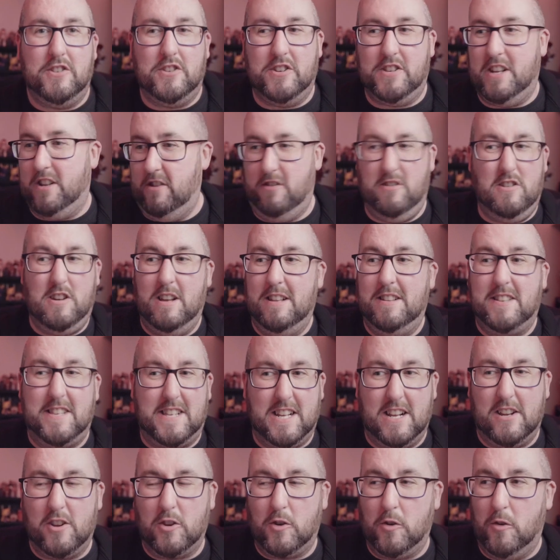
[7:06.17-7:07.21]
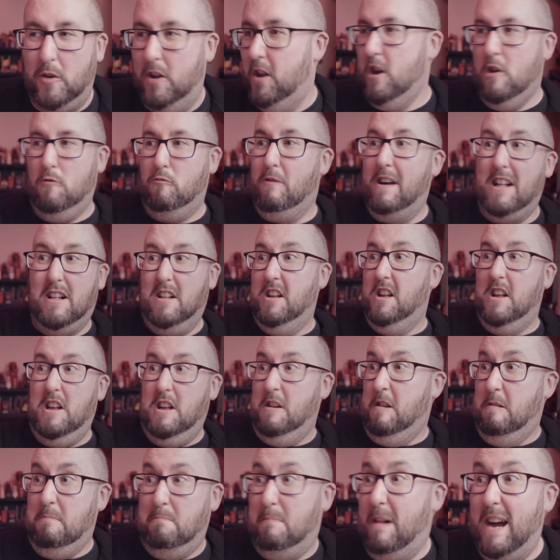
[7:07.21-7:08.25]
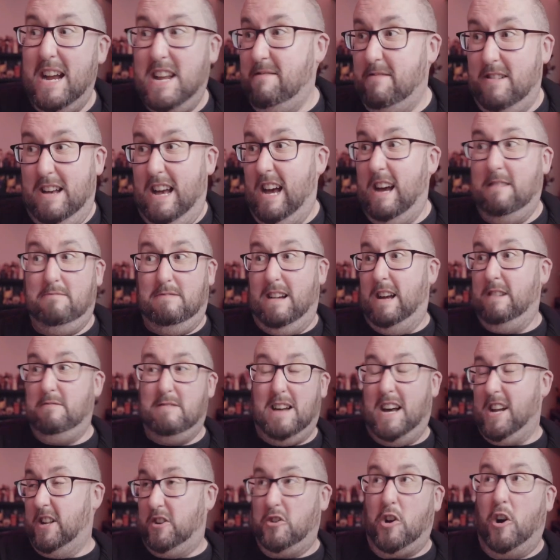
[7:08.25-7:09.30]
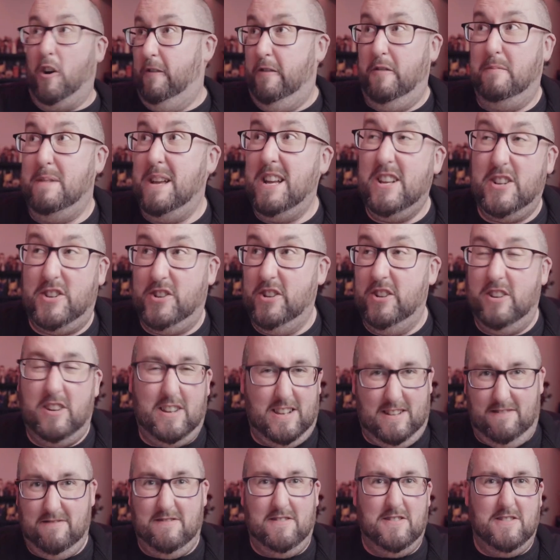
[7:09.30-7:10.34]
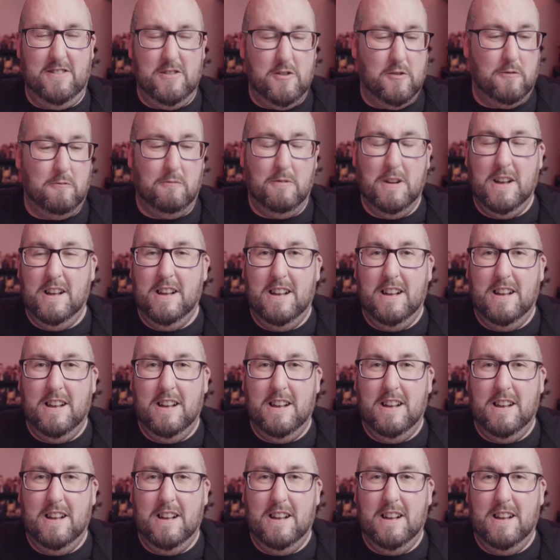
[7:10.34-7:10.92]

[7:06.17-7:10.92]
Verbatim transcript: Just instead of go, well, my I, I had confirmation, and you know